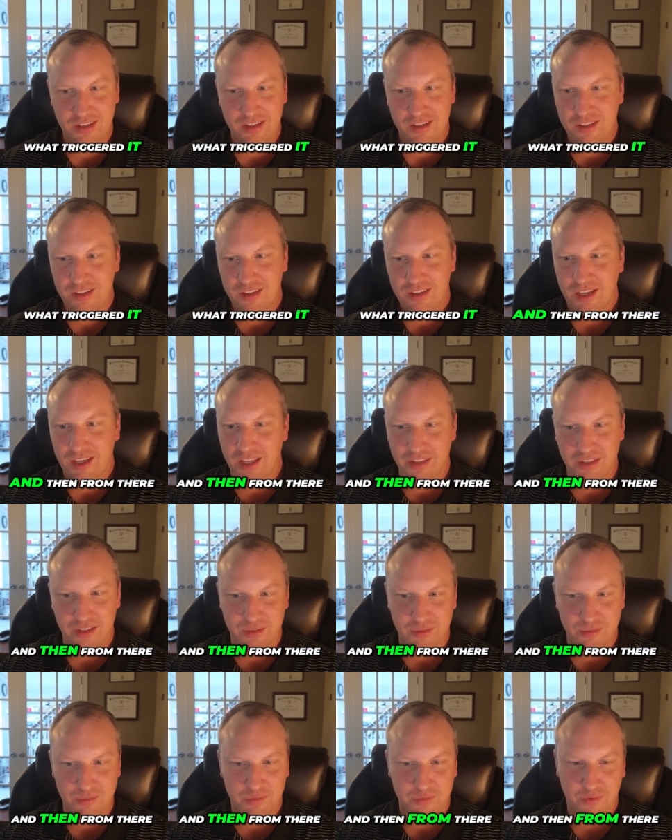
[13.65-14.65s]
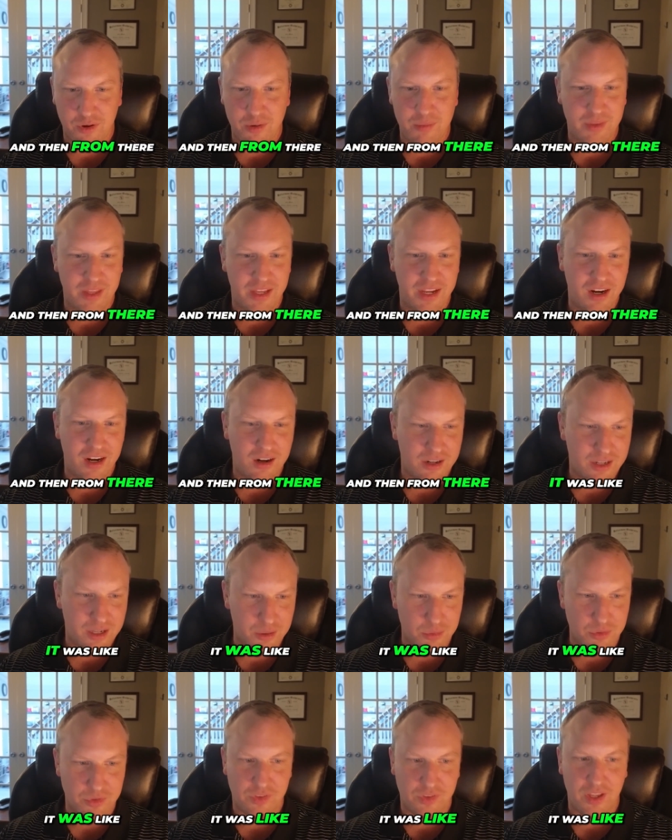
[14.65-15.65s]
Okay. And then from there, it
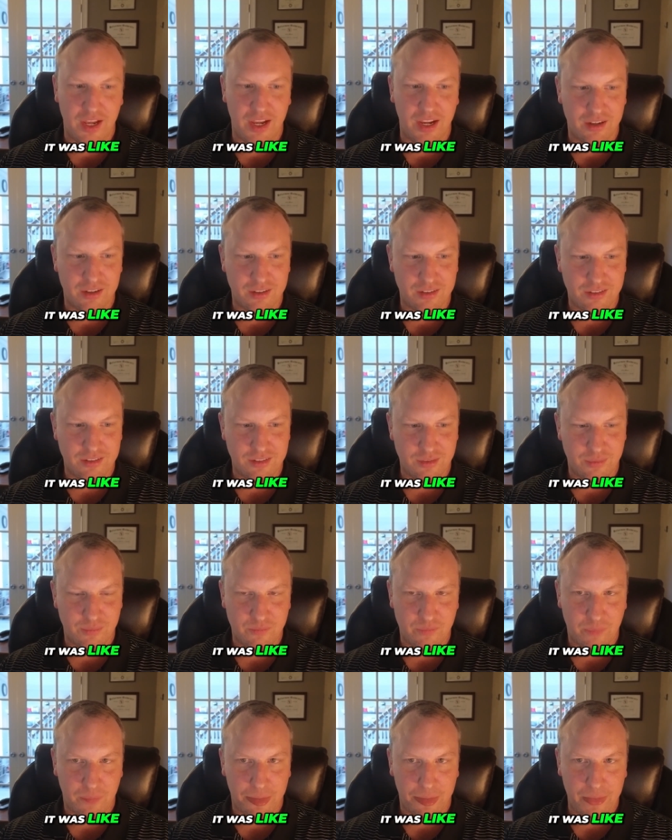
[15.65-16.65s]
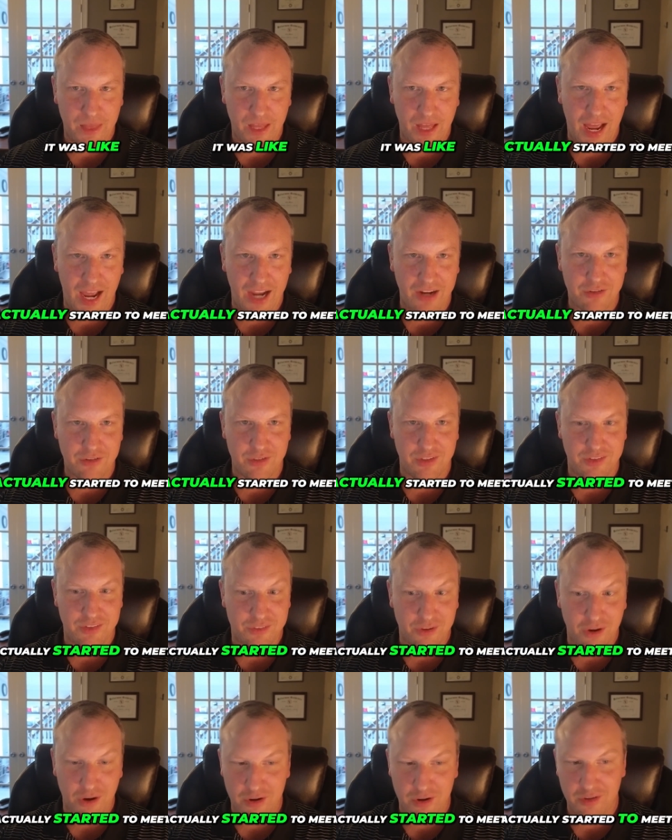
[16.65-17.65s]
was like I actually
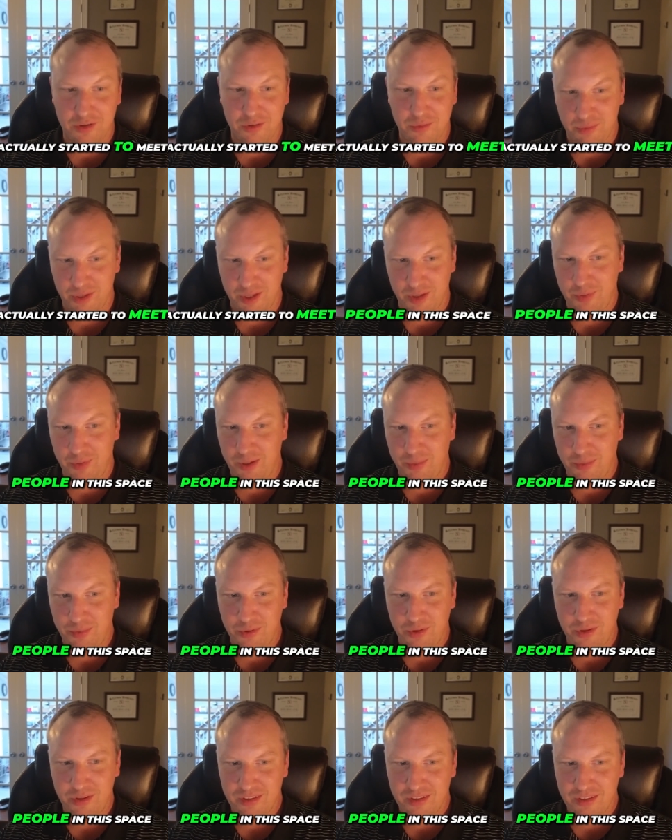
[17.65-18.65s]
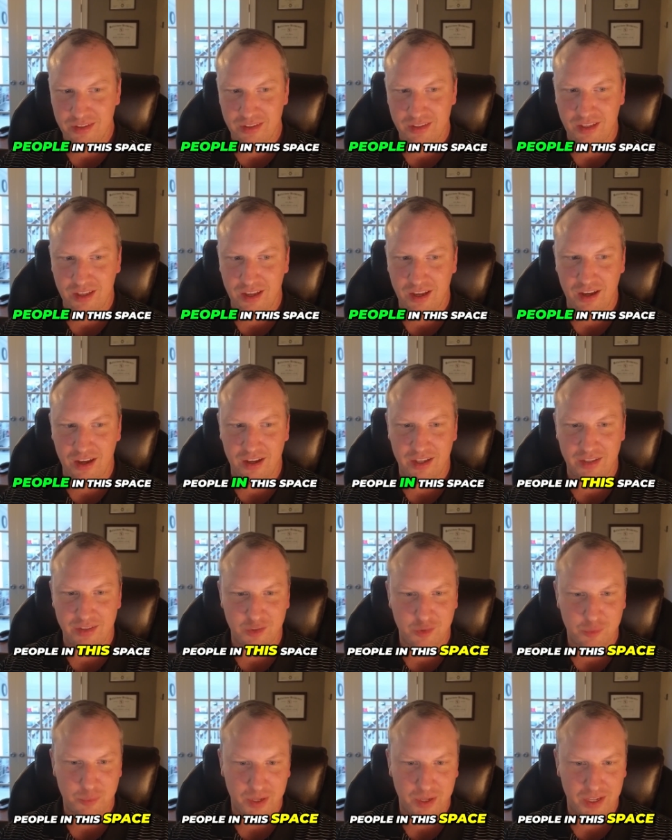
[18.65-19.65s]
started to meet people uh, in the
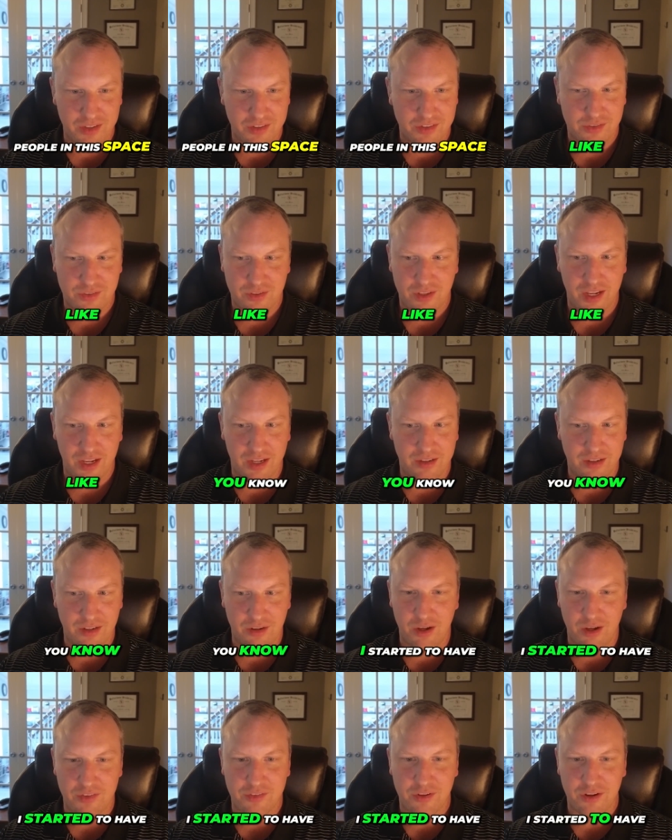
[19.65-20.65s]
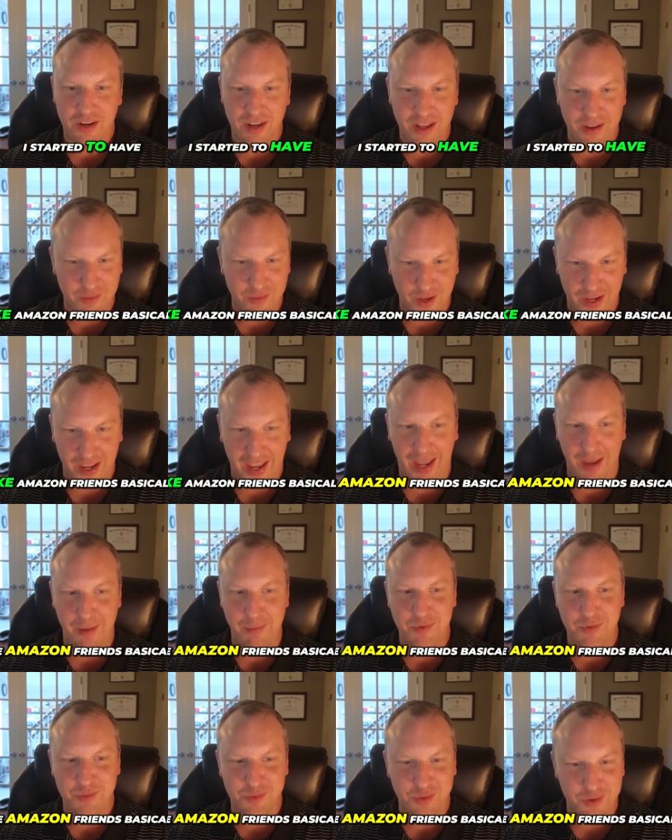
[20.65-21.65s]
space. Like, you know, I started to have like
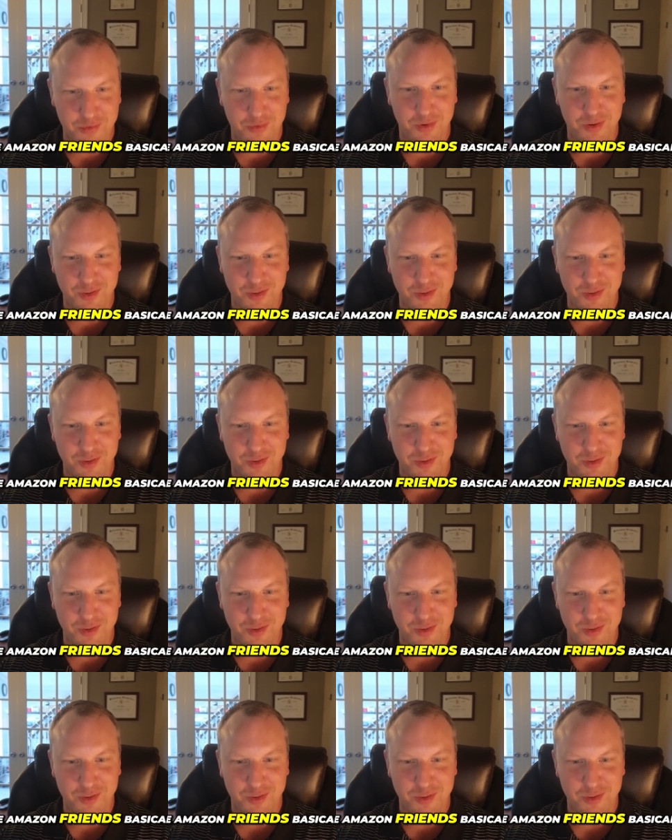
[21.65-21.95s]
Amazon friends,